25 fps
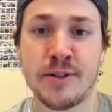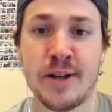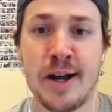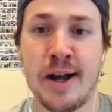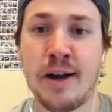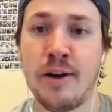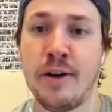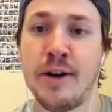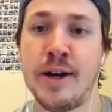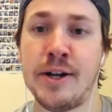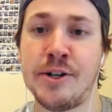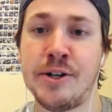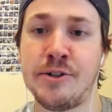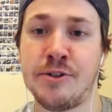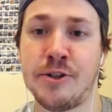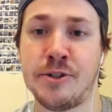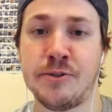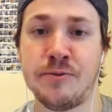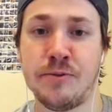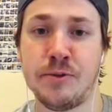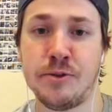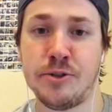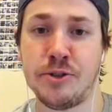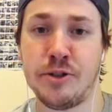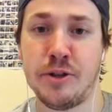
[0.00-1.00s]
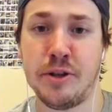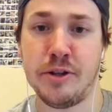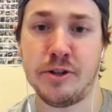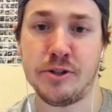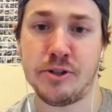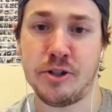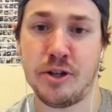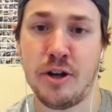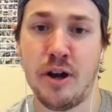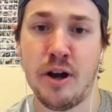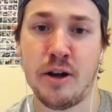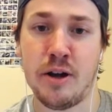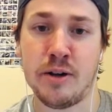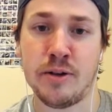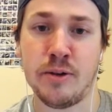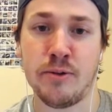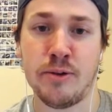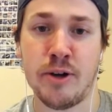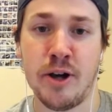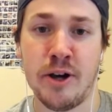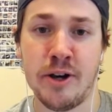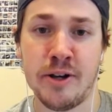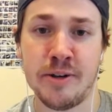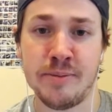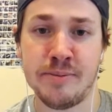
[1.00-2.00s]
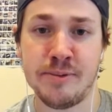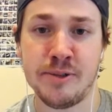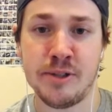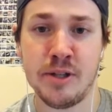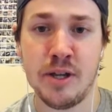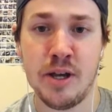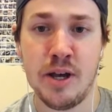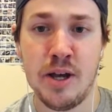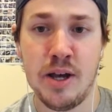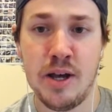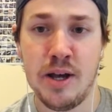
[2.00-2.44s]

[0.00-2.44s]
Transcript: Kyle Hendricks for the Chicago Cubs.